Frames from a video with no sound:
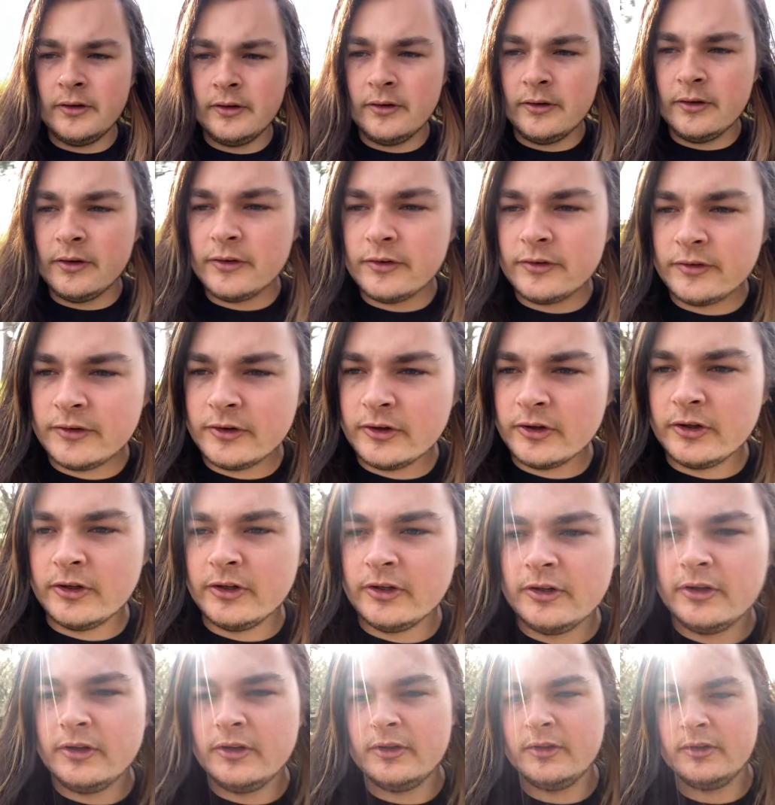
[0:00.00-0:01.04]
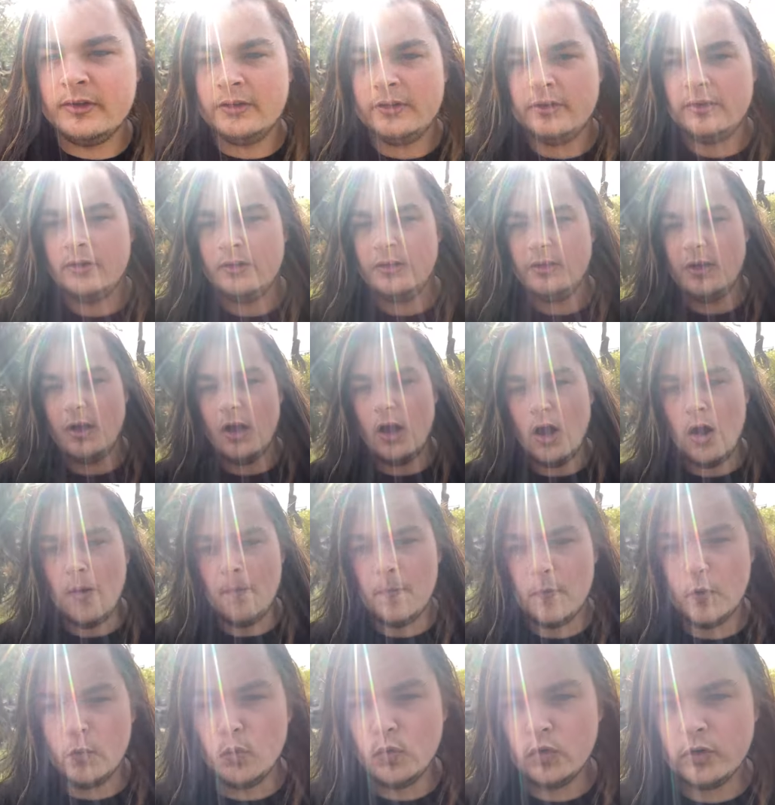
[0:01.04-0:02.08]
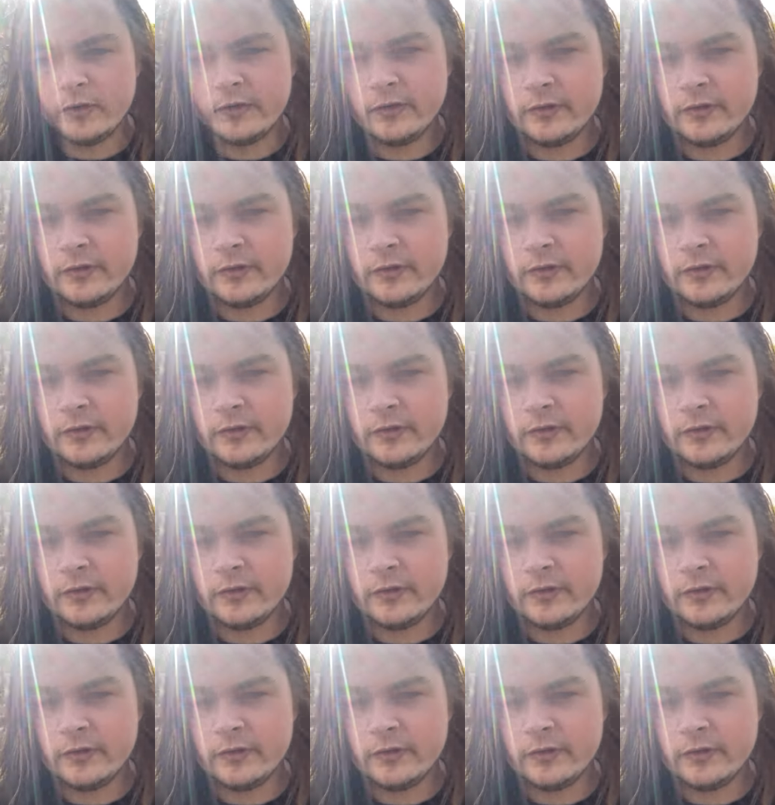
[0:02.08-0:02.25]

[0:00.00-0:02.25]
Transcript: they're still in here. Um, the water's